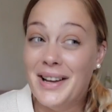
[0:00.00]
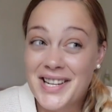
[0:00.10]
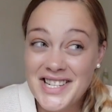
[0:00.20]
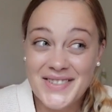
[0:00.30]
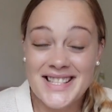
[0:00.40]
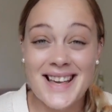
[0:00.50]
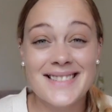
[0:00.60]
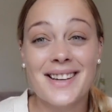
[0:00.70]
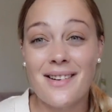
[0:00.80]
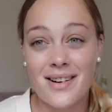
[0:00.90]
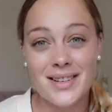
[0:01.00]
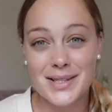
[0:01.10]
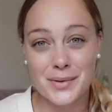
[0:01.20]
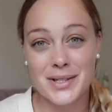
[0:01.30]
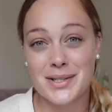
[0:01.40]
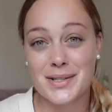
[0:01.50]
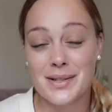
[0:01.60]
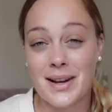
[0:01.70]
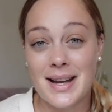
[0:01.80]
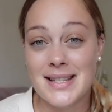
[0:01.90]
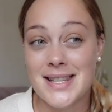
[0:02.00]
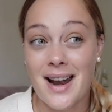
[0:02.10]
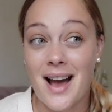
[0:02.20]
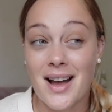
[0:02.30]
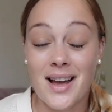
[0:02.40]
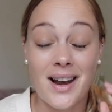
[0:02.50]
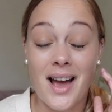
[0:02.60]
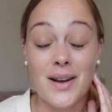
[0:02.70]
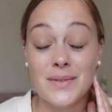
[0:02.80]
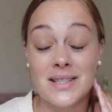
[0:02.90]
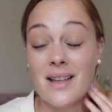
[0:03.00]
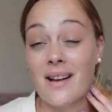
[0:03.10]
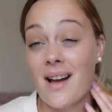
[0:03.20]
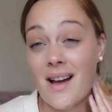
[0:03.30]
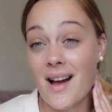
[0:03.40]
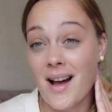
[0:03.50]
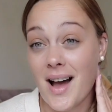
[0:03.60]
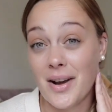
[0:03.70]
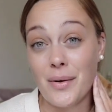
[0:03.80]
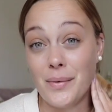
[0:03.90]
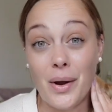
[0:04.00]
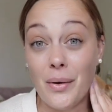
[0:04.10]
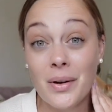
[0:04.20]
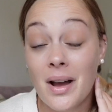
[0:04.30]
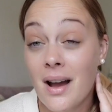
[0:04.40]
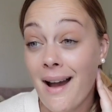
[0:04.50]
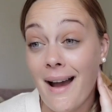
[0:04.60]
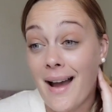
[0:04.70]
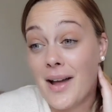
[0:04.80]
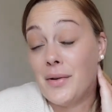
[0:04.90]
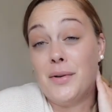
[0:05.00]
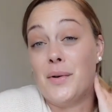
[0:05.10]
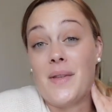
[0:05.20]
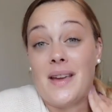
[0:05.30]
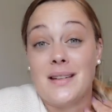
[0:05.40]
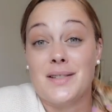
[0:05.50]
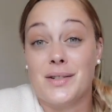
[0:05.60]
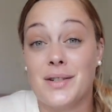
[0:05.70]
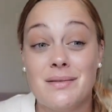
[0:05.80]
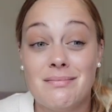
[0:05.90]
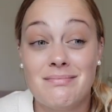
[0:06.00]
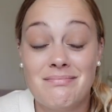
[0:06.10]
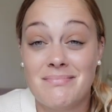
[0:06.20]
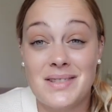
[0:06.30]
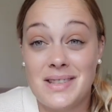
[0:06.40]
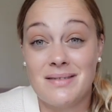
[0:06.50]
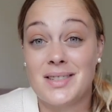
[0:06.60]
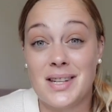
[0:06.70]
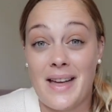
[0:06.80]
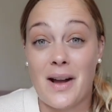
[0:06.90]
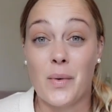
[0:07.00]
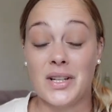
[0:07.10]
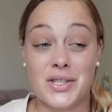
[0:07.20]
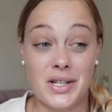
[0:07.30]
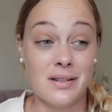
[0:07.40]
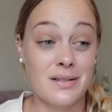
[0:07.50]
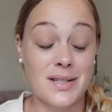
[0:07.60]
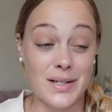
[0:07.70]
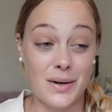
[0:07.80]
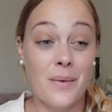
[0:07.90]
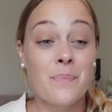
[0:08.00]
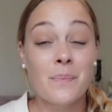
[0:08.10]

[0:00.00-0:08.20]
She was asking all these questions, you guys, that I was like, I don't know. I don't know the answer to that question. So